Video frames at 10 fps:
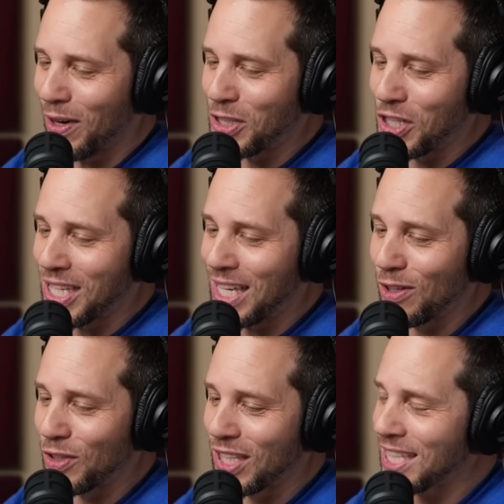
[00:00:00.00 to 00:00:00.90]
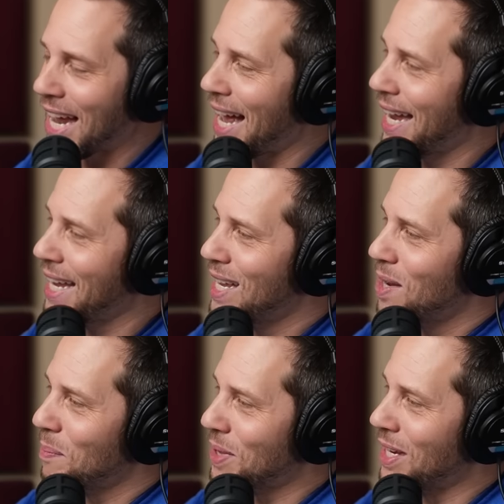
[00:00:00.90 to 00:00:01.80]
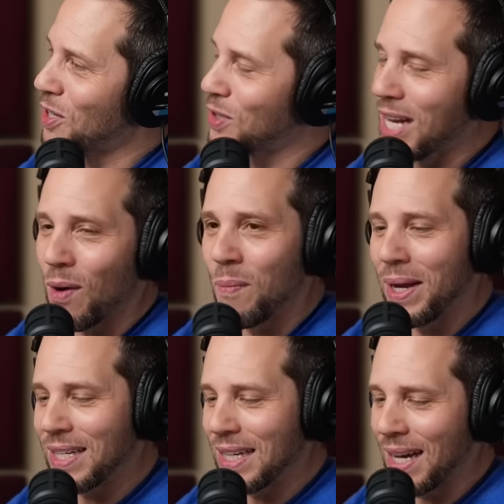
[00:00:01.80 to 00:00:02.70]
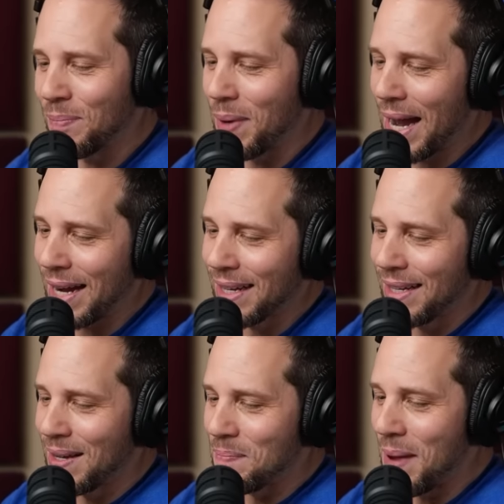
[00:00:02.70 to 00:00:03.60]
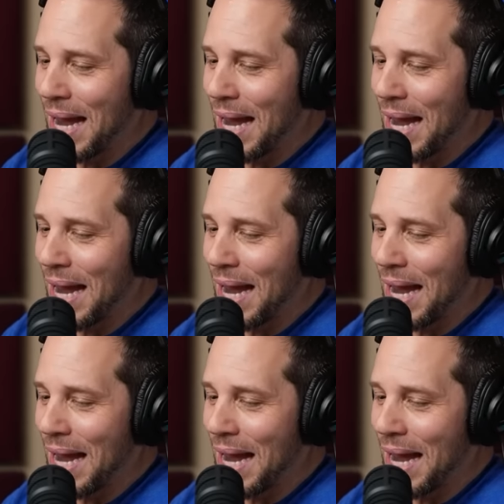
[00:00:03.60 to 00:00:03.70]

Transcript: Ivar just kills this guy, but then Tozawa makes a comeback.